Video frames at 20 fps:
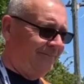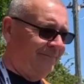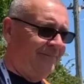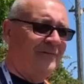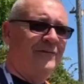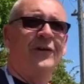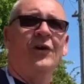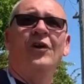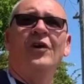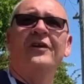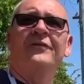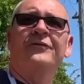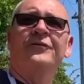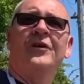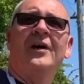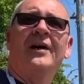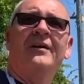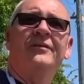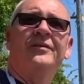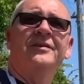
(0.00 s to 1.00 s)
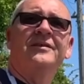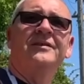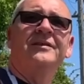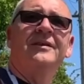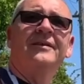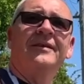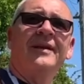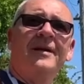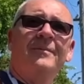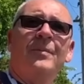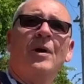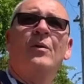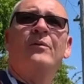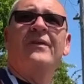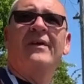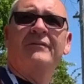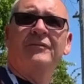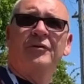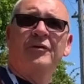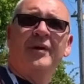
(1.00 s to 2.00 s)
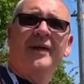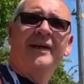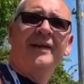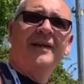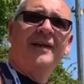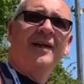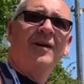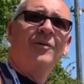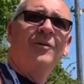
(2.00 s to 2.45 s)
forklift drivers. They both have a radio.